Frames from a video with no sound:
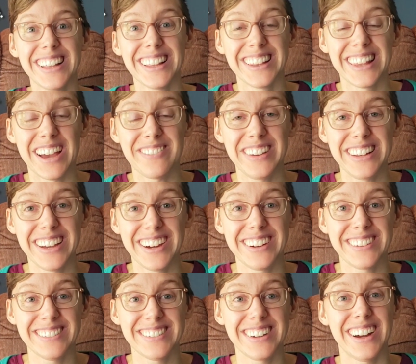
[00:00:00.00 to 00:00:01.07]
Let me
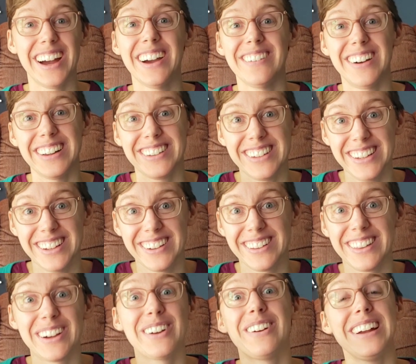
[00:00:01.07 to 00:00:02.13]
know. I want to hear
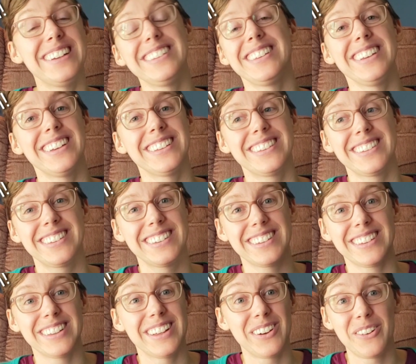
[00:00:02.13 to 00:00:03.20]
the craziest
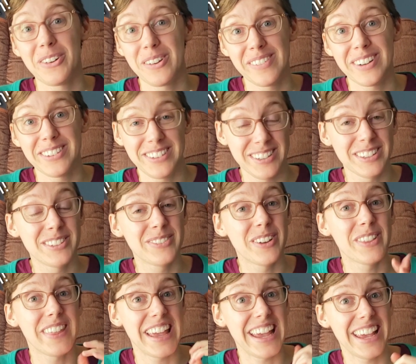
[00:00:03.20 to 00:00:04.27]
or most useful
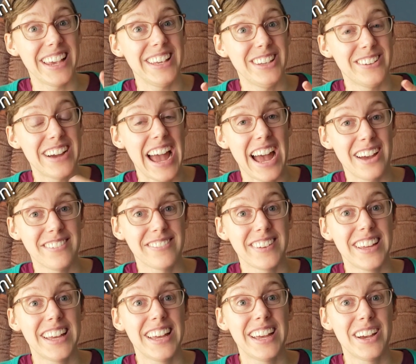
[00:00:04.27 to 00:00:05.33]
thing you have
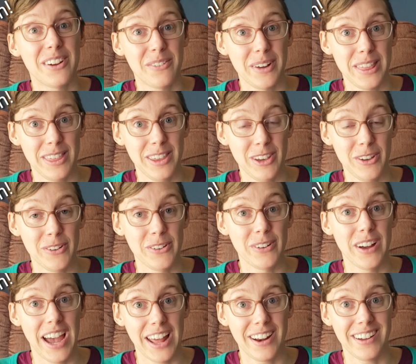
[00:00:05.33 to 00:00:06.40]
with you
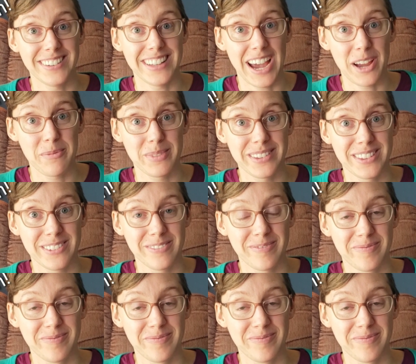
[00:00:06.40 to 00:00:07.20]
at all times.